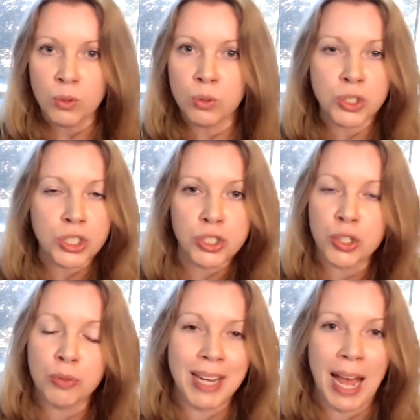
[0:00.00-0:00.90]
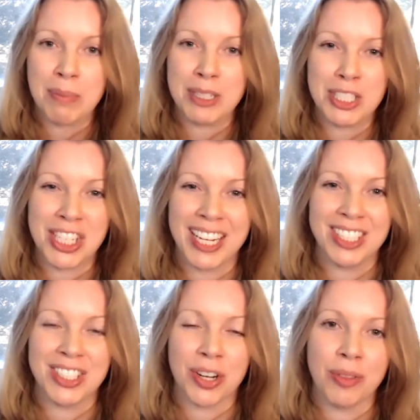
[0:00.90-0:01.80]
or just human habits
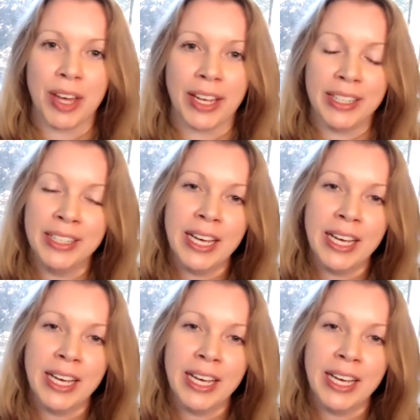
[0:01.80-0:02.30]
change, don't they?